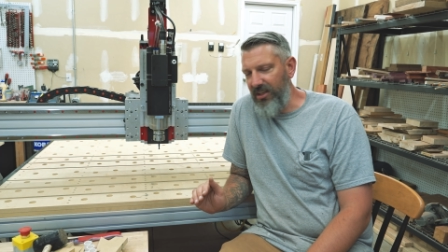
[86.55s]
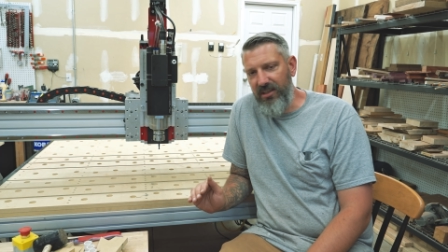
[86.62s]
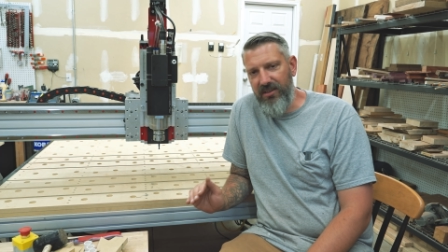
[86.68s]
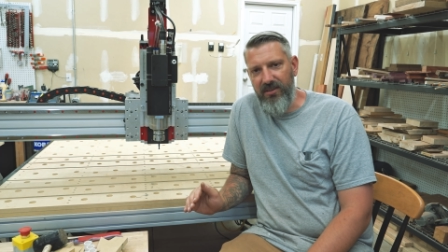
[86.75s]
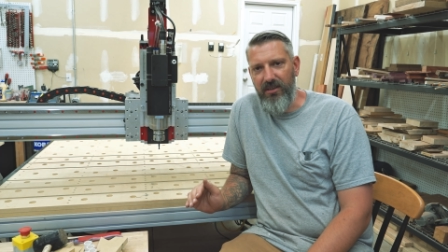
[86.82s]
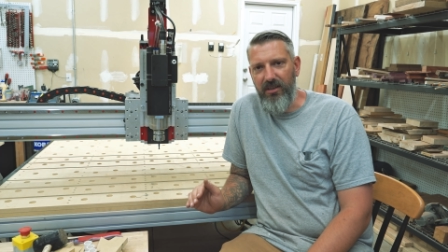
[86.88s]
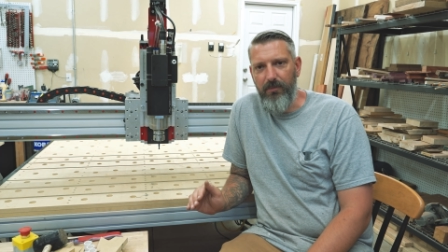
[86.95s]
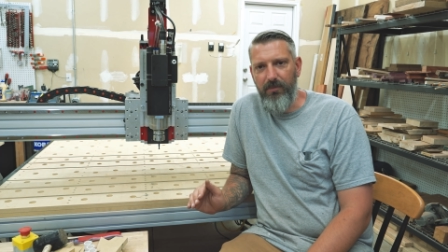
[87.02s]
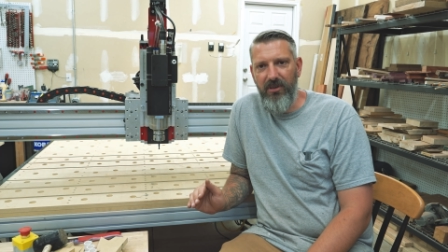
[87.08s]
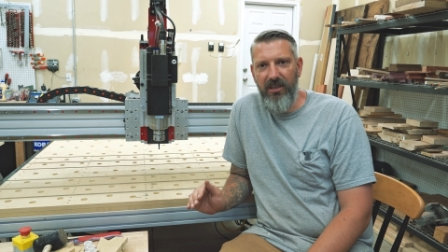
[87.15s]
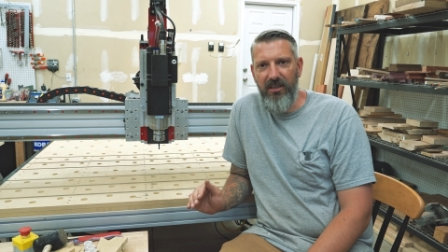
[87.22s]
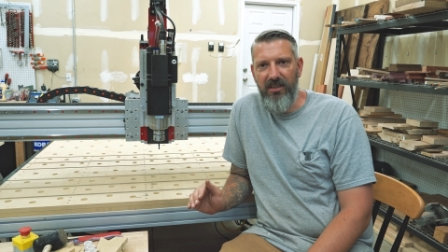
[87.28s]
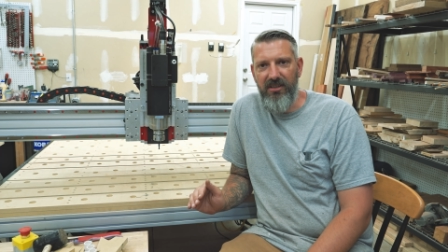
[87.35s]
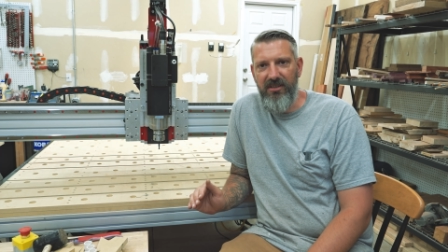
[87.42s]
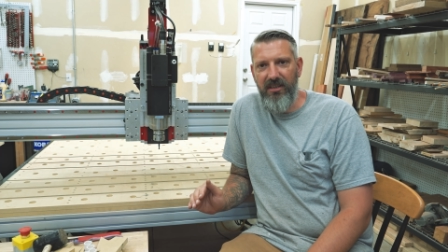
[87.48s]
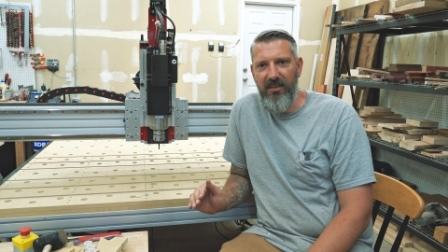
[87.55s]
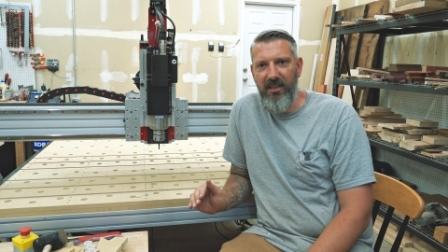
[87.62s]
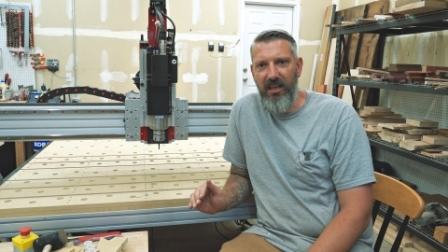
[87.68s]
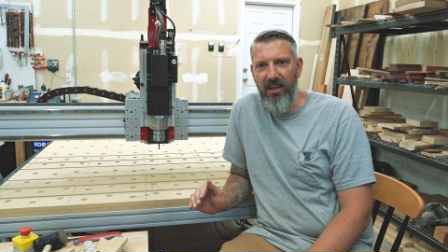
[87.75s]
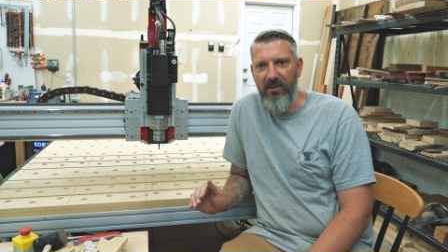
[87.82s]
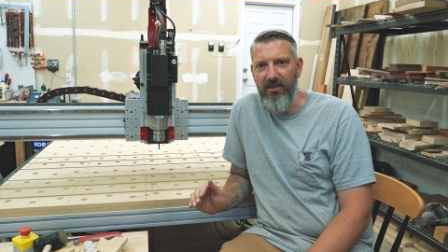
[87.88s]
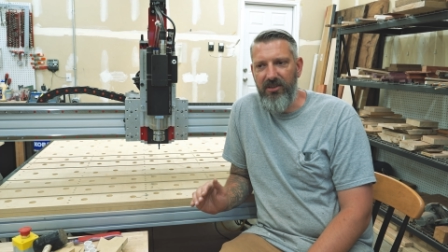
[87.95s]
easier putting this thing
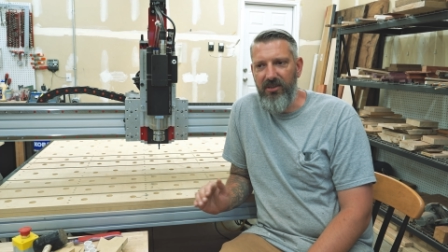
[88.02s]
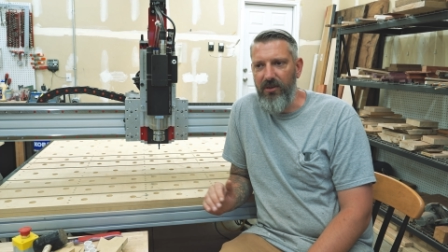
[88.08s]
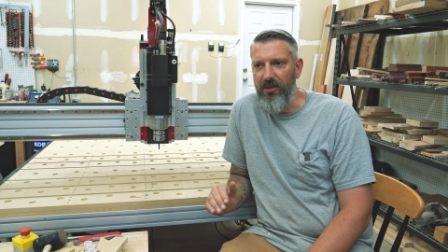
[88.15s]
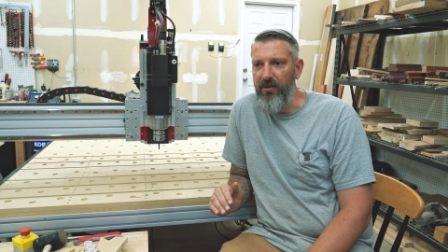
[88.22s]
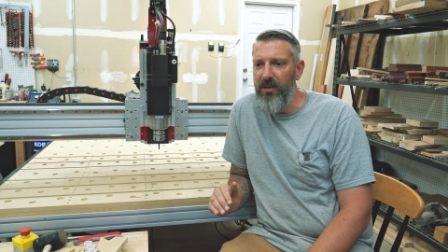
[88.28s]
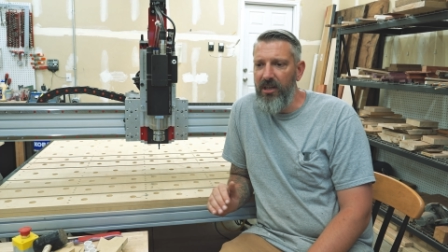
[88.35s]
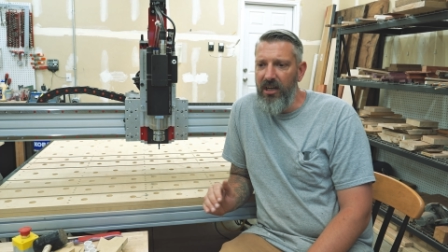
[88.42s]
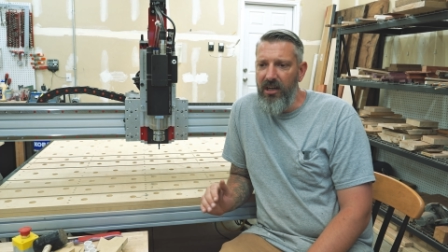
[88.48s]
together so